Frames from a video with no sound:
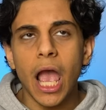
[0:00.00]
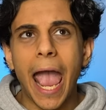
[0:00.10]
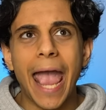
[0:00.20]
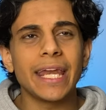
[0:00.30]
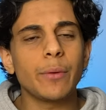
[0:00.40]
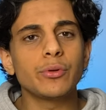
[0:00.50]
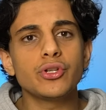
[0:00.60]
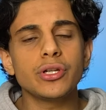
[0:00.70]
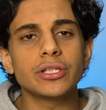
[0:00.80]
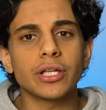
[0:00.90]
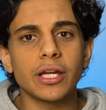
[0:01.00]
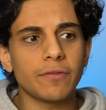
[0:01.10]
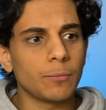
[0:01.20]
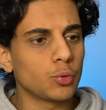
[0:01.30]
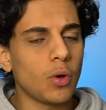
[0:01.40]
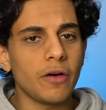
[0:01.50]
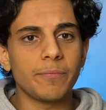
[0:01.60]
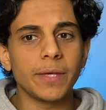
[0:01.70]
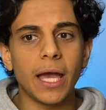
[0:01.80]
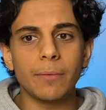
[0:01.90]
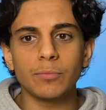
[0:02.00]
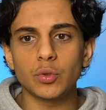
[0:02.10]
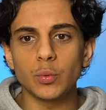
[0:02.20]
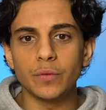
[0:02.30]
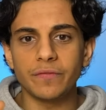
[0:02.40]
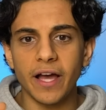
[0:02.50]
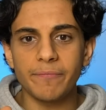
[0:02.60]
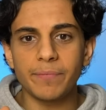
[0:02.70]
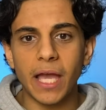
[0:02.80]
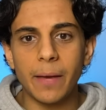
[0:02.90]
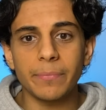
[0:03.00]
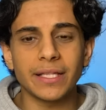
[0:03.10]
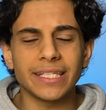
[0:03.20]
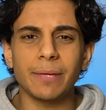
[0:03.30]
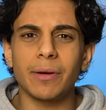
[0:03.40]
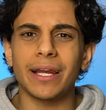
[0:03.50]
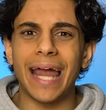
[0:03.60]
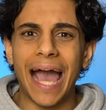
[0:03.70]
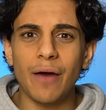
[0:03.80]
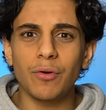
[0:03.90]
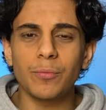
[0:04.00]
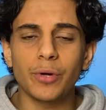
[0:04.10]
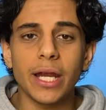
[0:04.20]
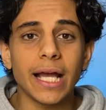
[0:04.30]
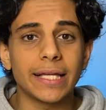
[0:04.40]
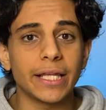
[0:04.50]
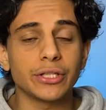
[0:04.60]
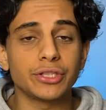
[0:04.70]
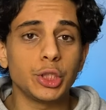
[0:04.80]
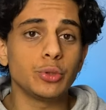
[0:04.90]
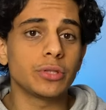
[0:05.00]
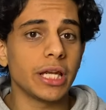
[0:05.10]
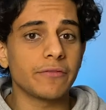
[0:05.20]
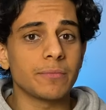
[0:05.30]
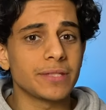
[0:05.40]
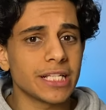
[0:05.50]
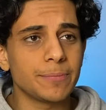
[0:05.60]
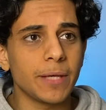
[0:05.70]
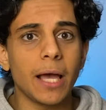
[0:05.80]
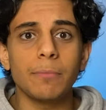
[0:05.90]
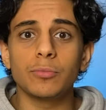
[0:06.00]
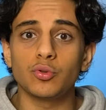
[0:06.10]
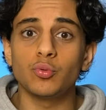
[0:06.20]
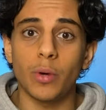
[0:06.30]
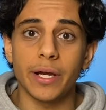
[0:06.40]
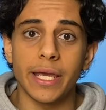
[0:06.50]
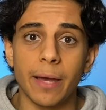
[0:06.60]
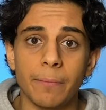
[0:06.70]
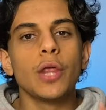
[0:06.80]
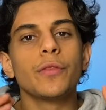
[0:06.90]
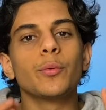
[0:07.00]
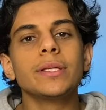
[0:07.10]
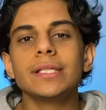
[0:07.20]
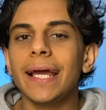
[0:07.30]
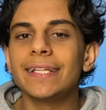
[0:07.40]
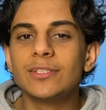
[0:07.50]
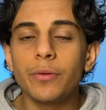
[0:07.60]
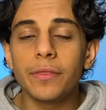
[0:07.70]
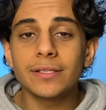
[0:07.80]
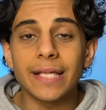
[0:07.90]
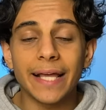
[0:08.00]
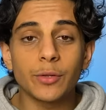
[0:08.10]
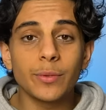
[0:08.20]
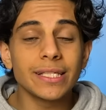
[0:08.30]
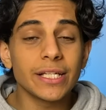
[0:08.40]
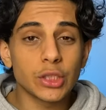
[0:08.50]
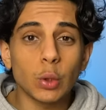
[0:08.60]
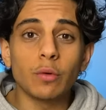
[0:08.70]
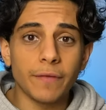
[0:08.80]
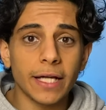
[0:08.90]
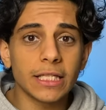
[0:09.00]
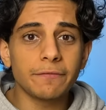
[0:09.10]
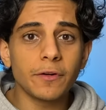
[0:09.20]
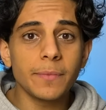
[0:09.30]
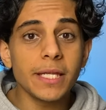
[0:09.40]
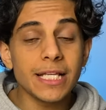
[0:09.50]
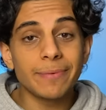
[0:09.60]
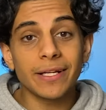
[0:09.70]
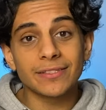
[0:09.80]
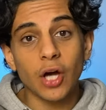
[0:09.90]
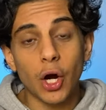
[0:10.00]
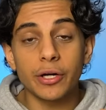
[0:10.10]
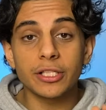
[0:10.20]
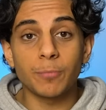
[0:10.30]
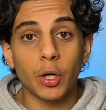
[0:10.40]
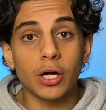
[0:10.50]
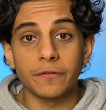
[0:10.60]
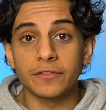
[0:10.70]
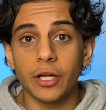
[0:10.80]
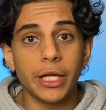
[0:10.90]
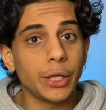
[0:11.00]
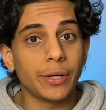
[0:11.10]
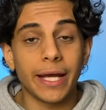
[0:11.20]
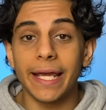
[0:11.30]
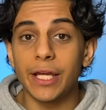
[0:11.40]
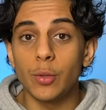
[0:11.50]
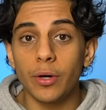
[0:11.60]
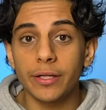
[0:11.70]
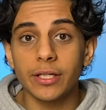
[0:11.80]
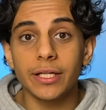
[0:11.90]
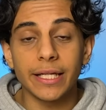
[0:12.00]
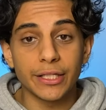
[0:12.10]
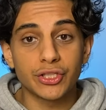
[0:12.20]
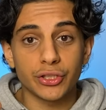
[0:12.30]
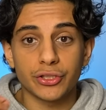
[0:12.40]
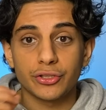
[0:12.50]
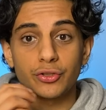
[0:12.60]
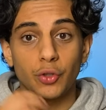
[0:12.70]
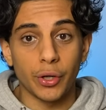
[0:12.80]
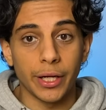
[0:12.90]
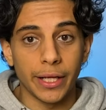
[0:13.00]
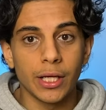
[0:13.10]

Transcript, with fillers: And I would usually study from 12 p.m. to 5 p.m., then take about an hour break, and then continue studying from 6 p.m. to 1 a.m. The reason I do this and the reason it's so effective for me is because the hardest part of studying or getting any work done is just starting.